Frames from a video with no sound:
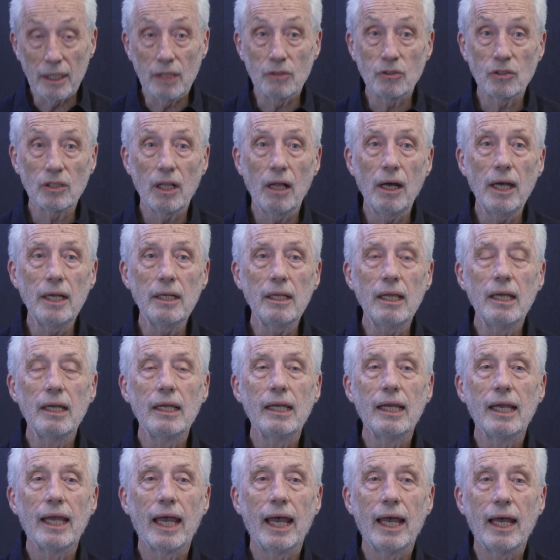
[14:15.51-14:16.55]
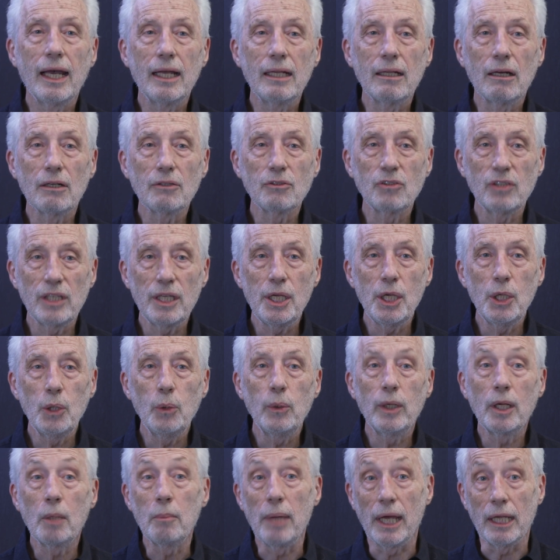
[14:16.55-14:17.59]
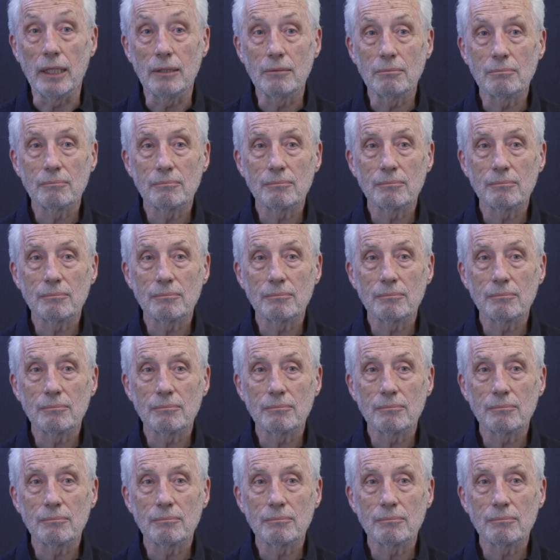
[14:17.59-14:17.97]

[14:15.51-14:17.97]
this slide, and I'll see you in a bit.